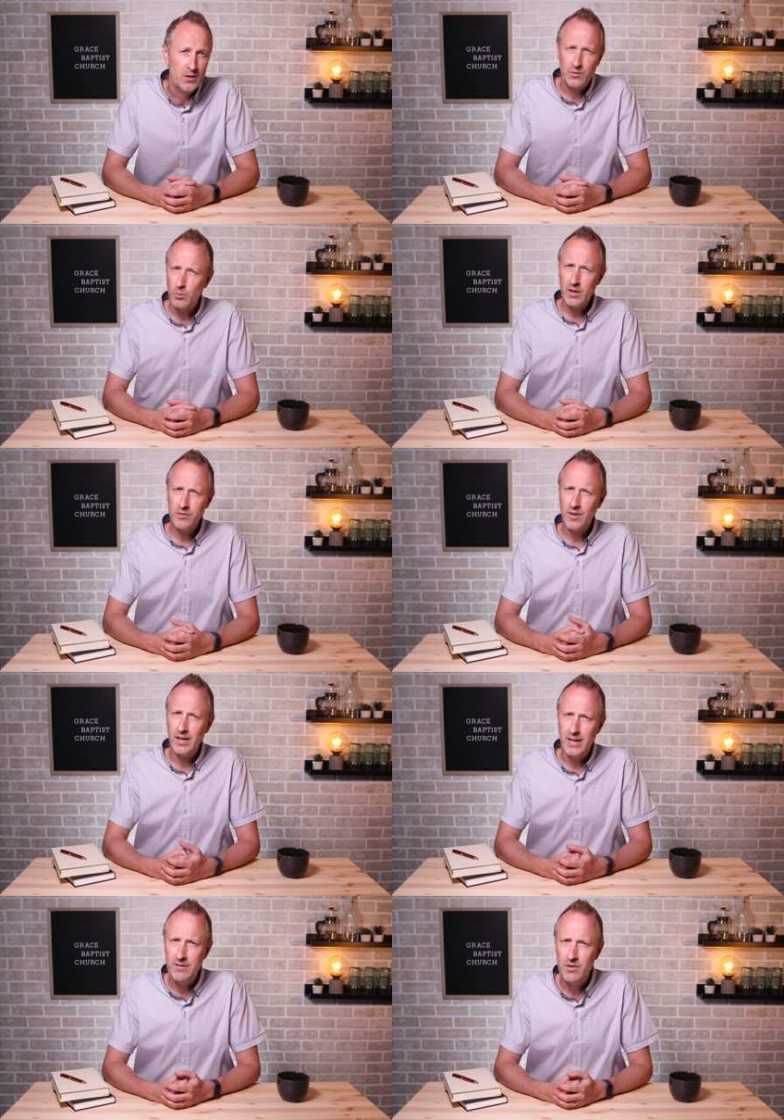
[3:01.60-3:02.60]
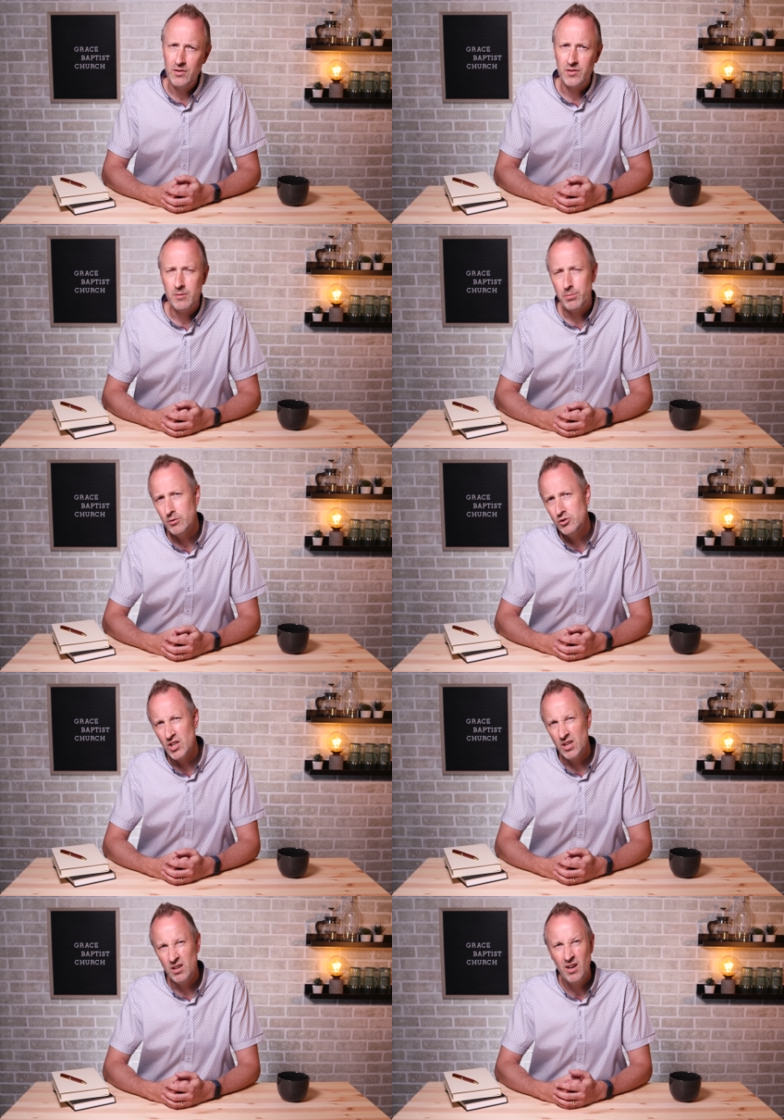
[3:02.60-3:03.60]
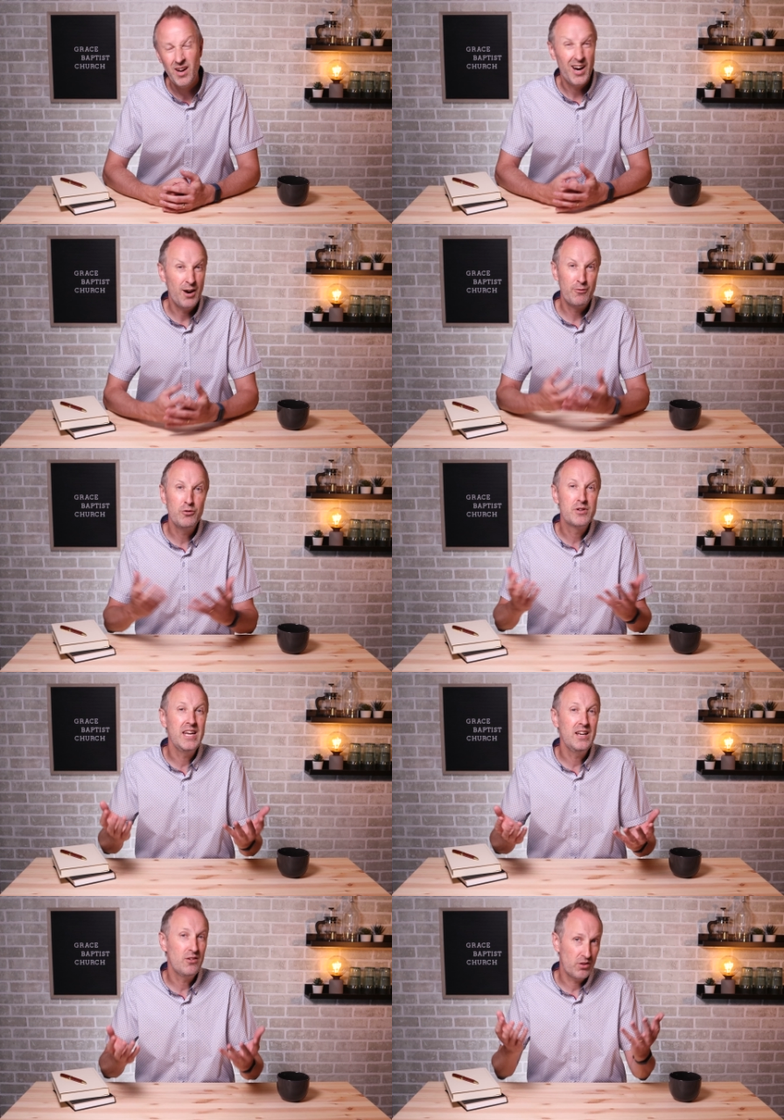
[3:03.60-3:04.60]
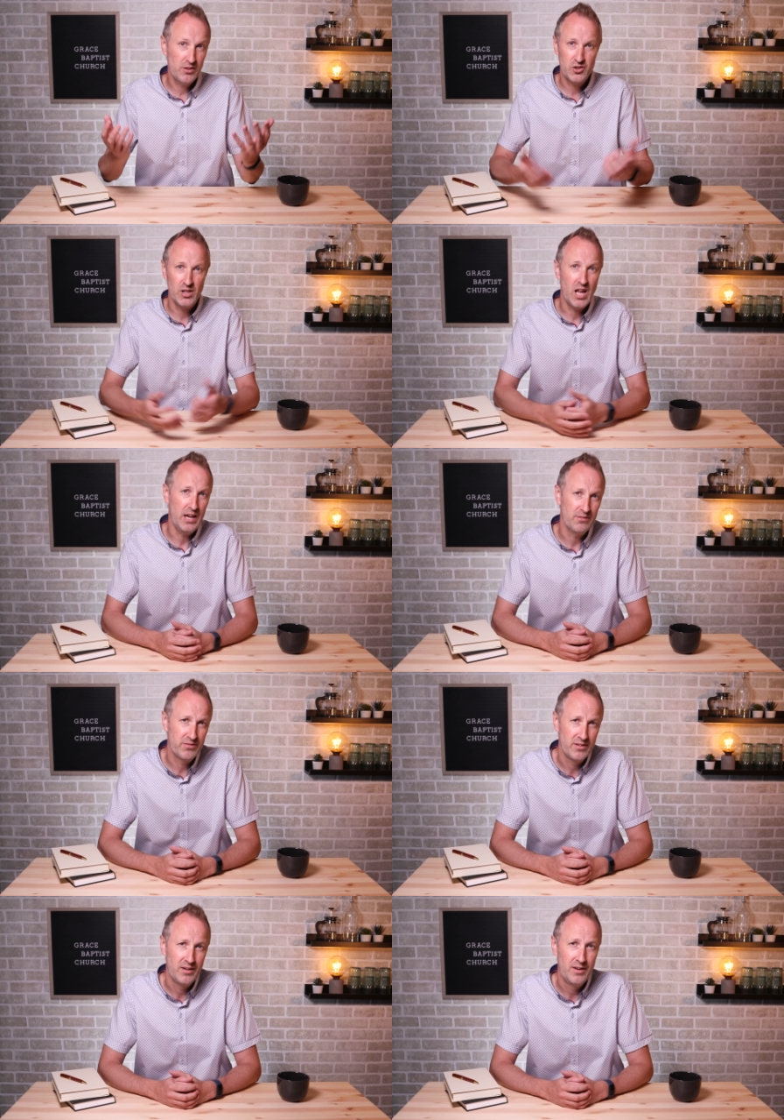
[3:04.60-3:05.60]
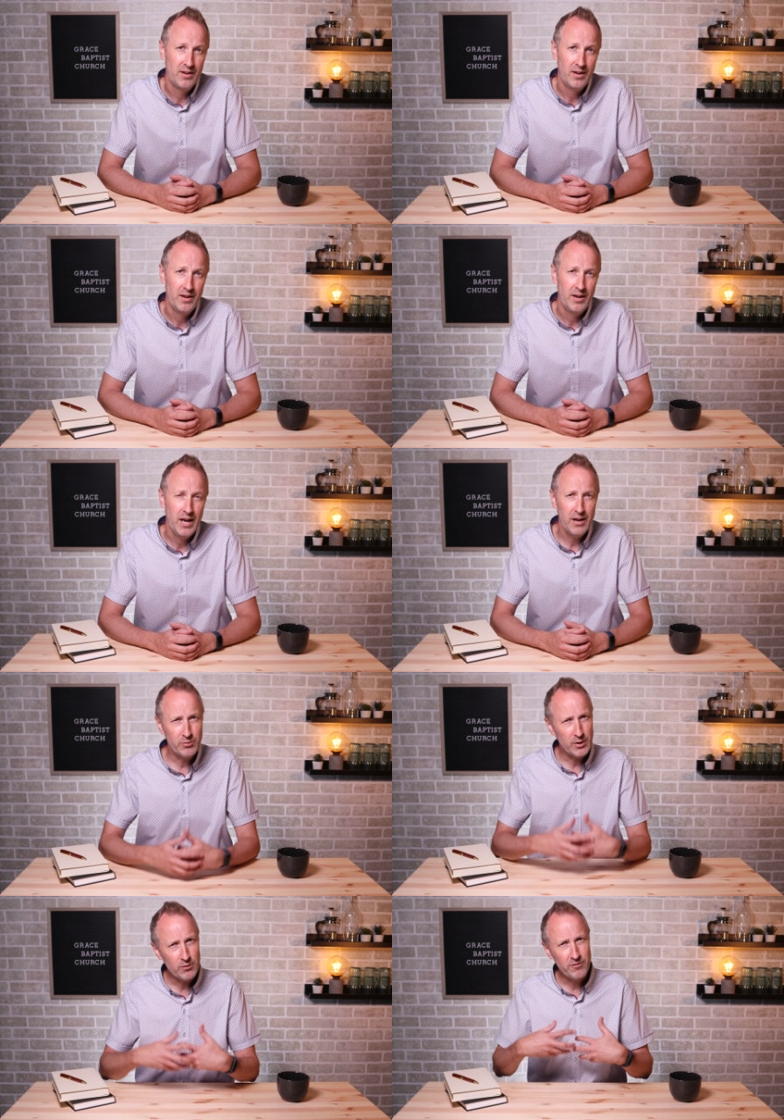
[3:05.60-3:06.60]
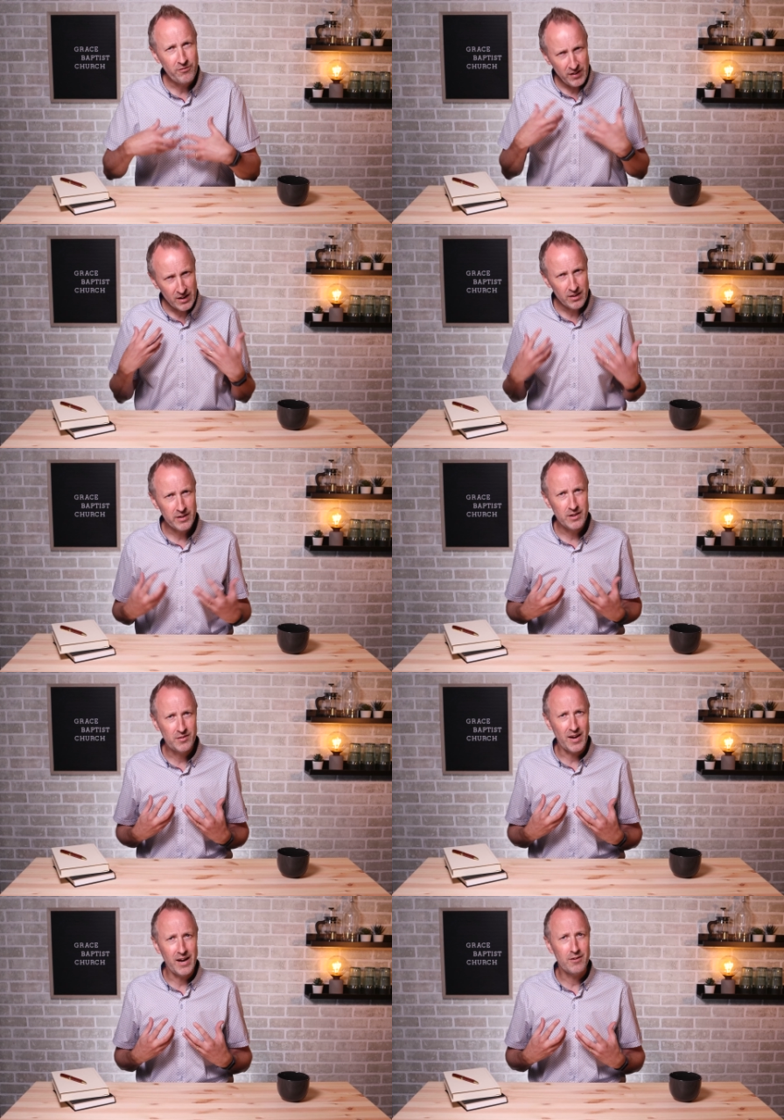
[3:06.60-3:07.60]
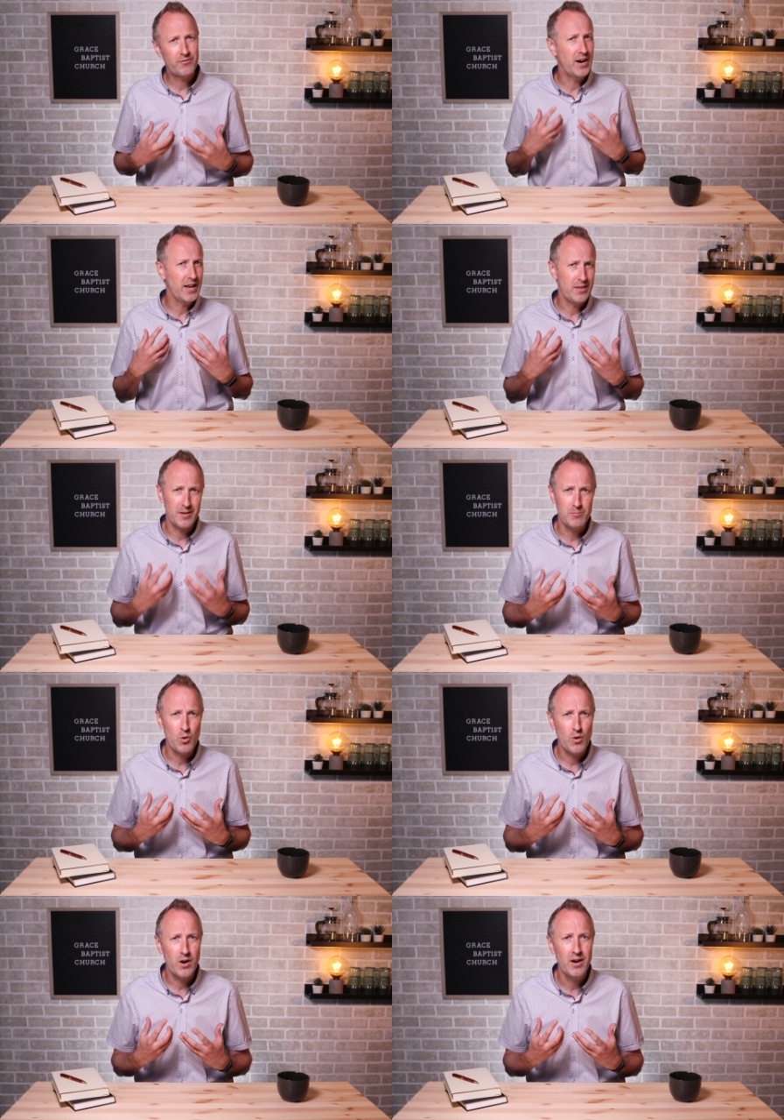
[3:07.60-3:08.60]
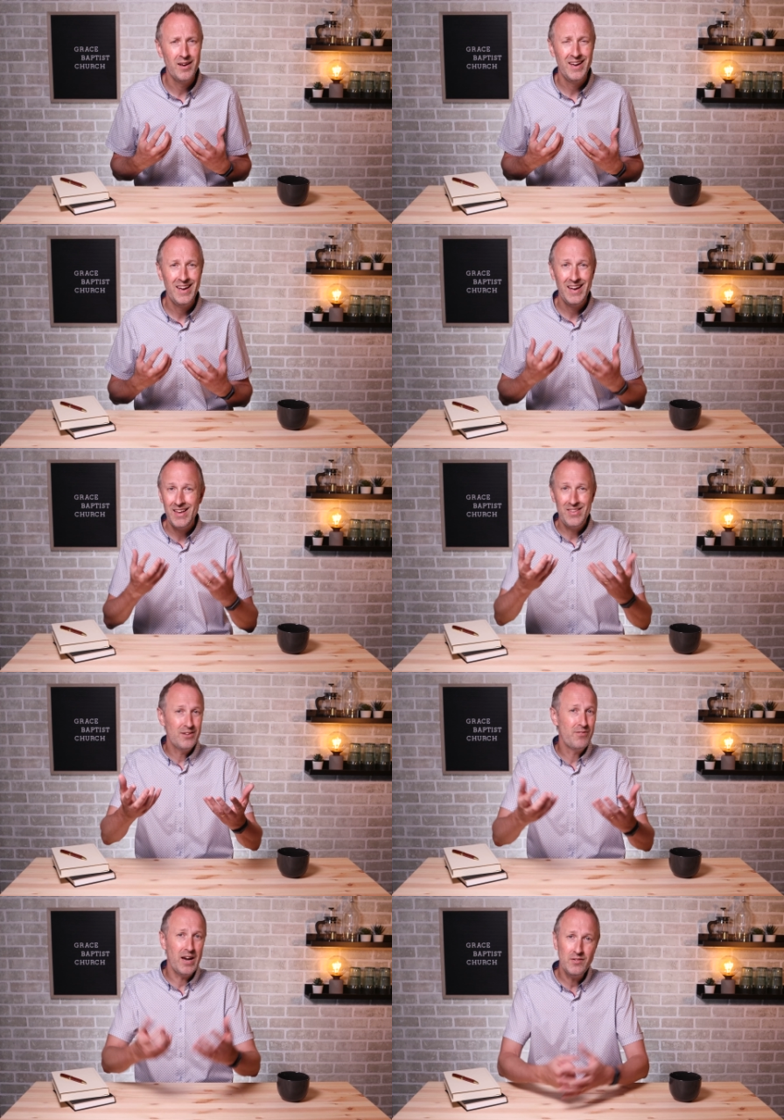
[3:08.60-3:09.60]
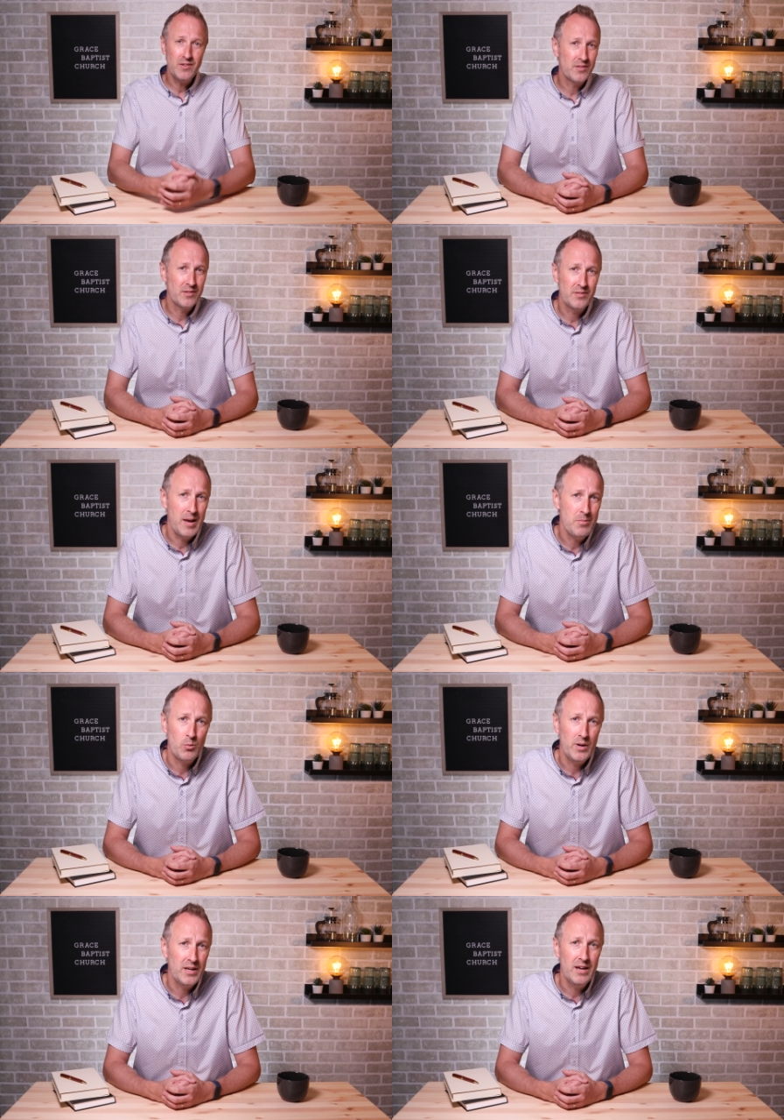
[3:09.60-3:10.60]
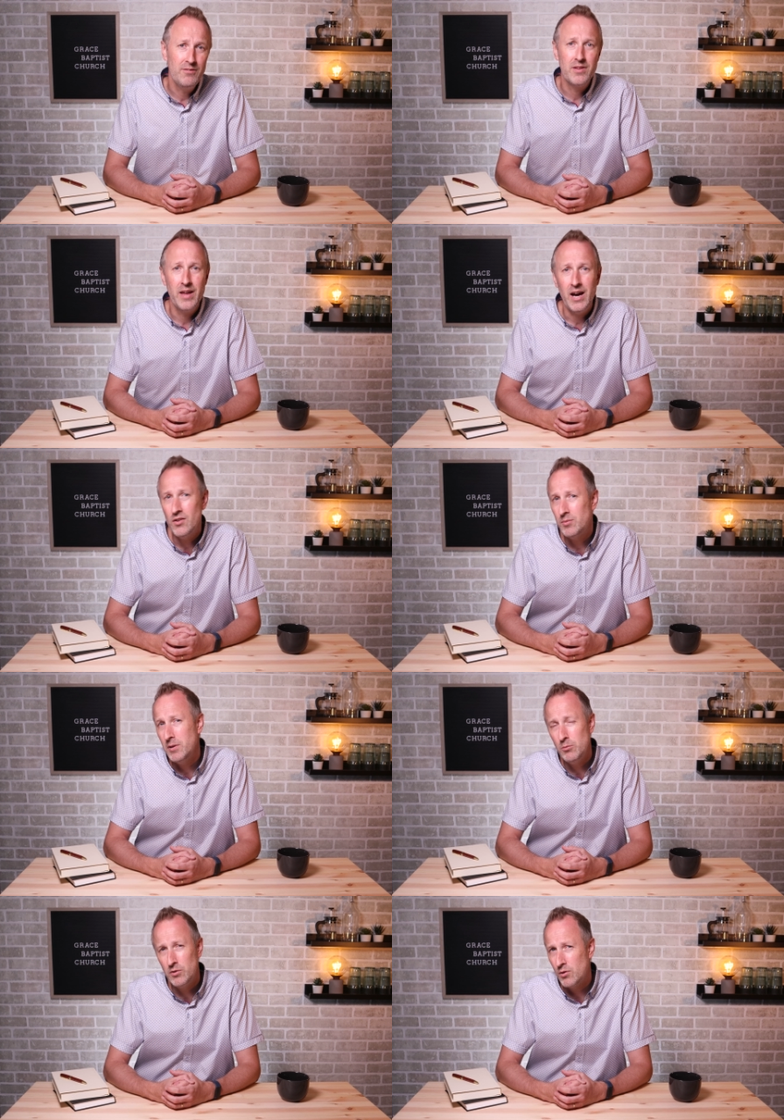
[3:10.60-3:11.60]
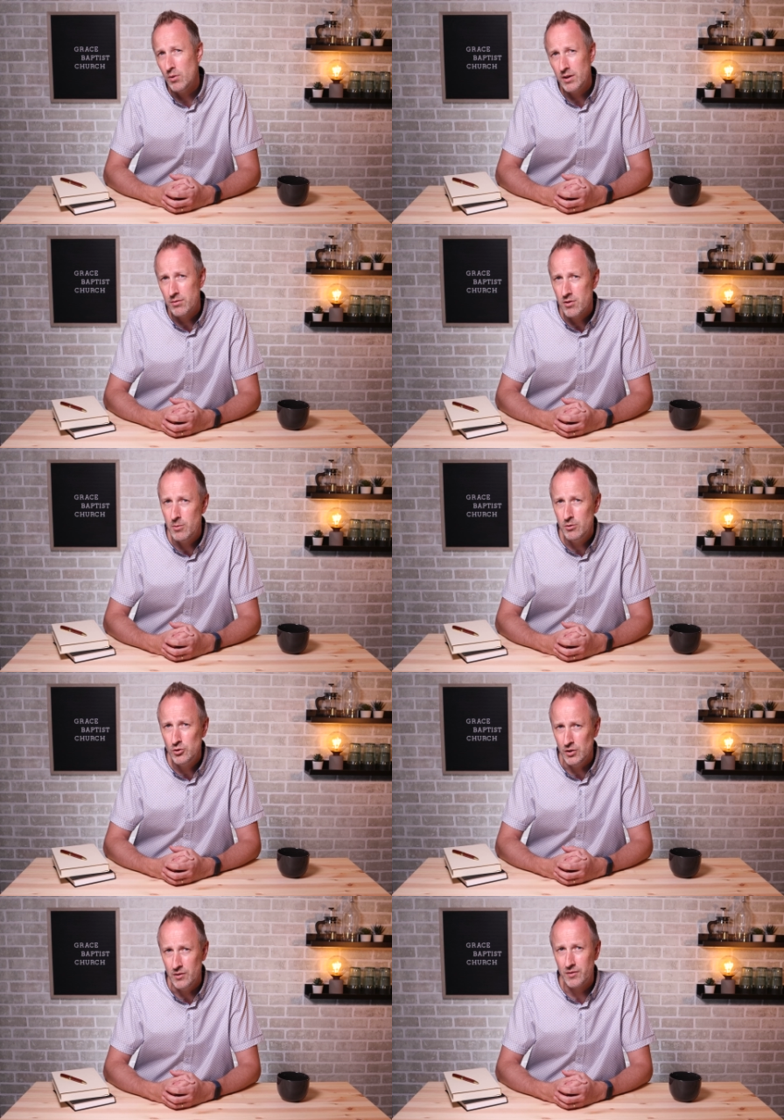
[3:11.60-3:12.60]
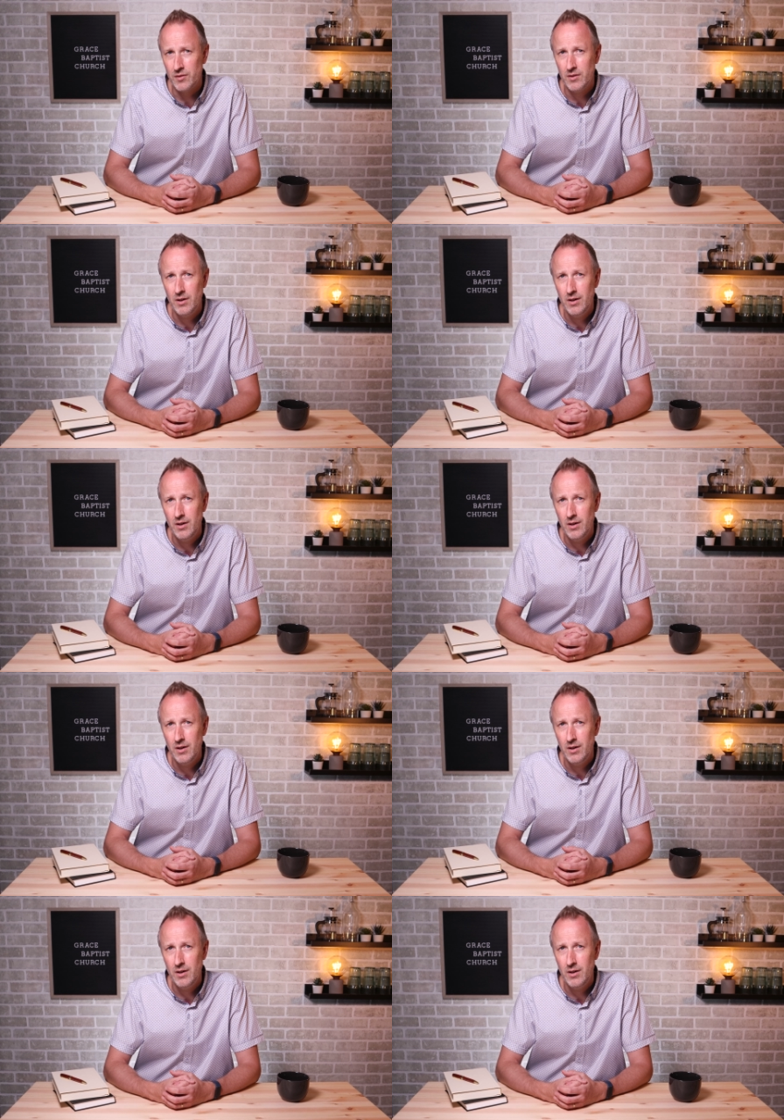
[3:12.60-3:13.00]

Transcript: So where does that leave us in approaching a routine Christian life? If we don't feel the desire for anything more, the advice is the same that we'd give to the husband who was going through the motions.